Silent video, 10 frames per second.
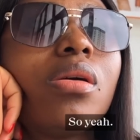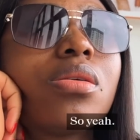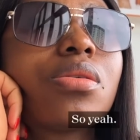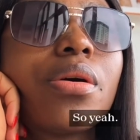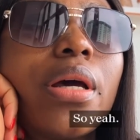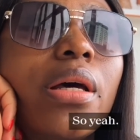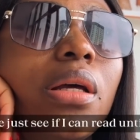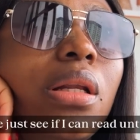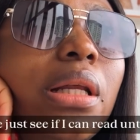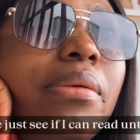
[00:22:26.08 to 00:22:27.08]
So yeah,
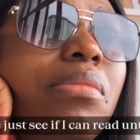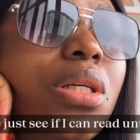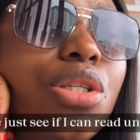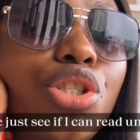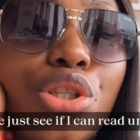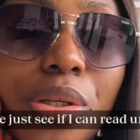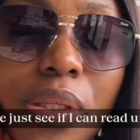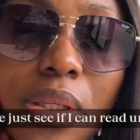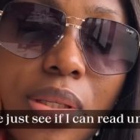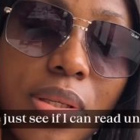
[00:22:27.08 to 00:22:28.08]
let me
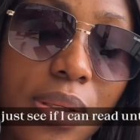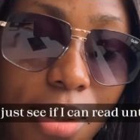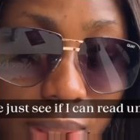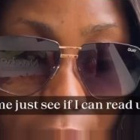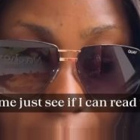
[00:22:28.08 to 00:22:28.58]
just see